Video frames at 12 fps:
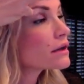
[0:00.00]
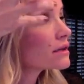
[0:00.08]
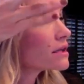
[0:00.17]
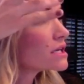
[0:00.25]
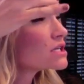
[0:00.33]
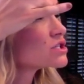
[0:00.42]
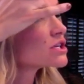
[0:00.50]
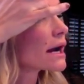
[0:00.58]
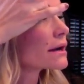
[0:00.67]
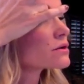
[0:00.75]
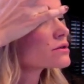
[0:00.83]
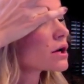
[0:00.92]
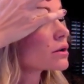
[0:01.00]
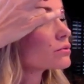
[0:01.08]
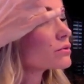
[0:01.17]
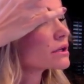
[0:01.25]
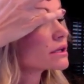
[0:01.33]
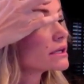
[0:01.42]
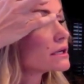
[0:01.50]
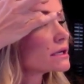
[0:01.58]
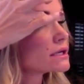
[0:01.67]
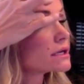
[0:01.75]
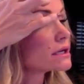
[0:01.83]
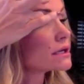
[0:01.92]
These shadows are really
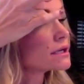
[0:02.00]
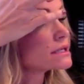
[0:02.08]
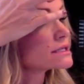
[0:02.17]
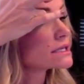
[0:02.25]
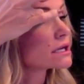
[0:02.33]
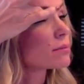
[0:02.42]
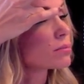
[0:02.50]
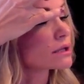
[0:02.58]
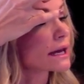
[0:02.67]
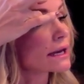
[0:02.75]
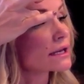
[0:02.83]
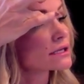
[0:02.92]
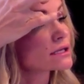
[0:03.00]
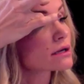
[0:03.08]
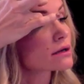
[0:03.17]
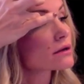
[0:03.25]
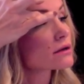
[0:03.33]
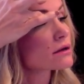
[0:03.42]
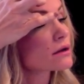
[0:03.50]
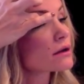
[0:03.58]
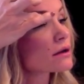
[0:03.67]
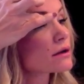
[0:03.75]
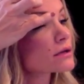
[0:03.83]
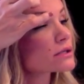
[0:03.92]
easy to blend.
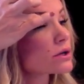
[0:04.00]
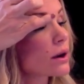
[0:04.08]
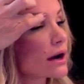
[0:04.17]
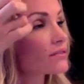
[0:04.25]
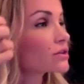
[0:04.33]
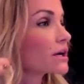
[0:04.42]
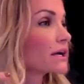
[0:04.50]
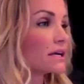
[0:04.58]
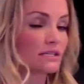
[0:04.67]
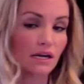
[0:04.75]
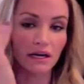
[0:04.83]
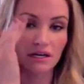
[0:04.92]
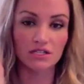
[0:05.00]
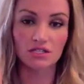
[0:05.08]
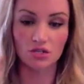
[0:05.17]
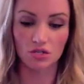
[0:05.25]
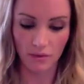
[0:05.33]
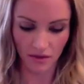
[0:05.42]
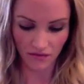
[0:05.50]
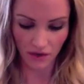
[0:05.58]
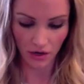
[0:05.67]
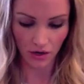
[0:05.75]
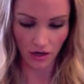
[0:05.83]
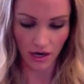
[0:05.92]
So after I get done, I just use my
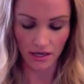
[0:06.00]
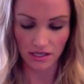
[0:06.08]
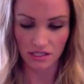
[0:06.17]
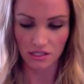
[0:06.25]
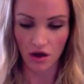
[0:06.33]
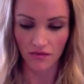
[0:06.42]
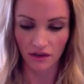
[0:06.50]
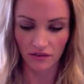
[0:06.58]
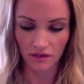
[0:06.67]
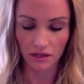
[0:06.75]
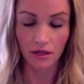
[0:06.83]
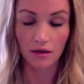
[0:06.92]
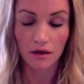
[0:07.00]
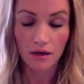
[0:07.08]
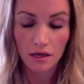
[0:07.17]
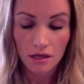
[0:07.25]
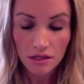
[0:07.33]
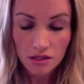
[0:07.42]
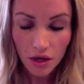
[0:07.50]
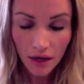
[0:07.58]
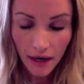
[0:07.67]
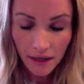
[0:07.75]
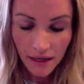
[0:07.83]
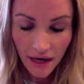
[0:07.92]
finger and kind of soften everything. So I
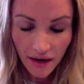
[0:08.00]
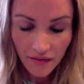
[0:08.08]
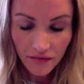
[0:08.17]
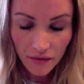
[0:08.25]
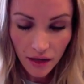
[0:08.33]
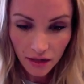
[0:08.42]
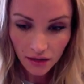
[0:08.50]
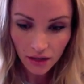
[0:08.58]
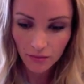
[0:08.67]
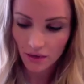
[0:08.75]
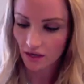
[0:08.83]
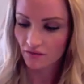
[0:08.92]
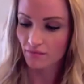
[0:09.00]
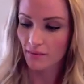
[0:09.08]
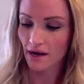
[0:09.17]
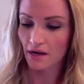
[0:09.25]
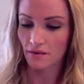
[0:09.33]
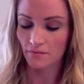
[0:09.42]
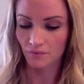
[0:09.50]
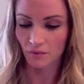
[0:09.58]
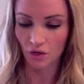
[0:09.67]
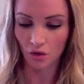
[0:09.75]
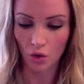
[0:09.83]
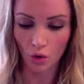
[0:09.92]
kind of have a little bit of my
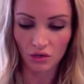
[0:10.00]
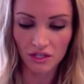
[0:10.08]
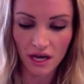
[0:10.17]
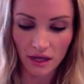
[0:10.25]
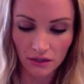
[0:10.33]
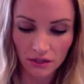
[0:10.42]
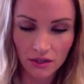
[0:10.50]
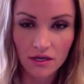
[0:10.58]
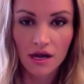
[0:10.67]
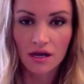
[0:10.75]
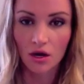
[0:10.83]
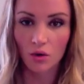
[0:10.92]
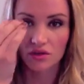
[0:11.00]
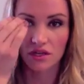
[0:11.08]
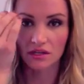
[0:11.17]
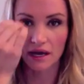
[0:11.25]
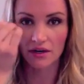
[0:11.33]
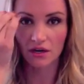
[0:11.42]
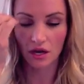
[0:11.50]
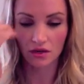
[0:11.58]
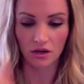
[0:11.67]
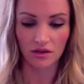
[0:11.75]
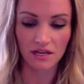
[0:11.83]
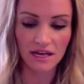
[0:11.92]
goldy color, go with the lighter
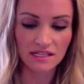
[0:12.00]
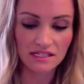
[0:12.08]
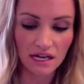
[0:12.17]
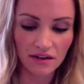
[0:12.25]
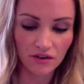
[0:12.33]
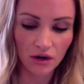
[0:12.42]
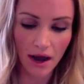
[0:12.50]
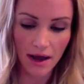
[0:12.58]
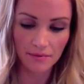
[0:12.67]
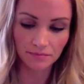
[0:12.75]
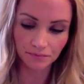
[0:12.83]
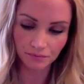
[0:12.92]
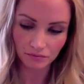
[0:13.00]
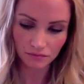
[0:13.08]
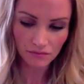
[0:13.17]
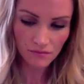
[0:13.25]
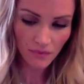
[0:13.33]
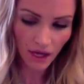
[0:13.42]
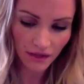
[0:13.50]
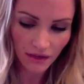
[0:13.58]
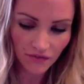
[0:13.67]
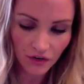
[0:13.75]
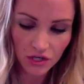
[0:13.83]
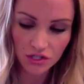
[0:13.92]
color on the inside of your eye. And then
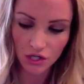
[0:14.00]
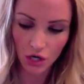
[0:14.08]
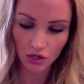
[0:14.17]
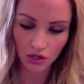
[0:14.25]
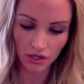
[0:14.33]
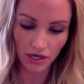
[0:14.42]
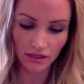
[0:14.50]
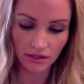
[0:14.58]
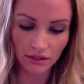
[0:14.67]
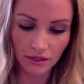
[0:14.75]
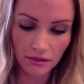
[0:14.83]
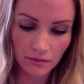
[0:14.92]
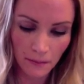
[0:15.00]
for a darker color,